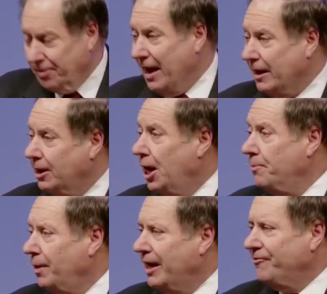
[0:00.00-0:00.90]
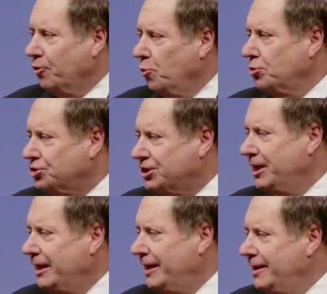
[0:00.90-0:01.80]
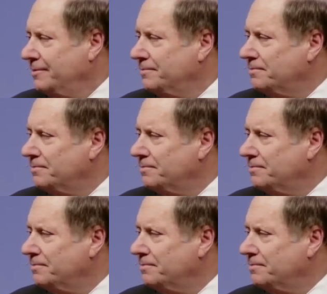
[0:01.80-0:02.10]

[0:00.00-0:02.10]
that an unbeliever will see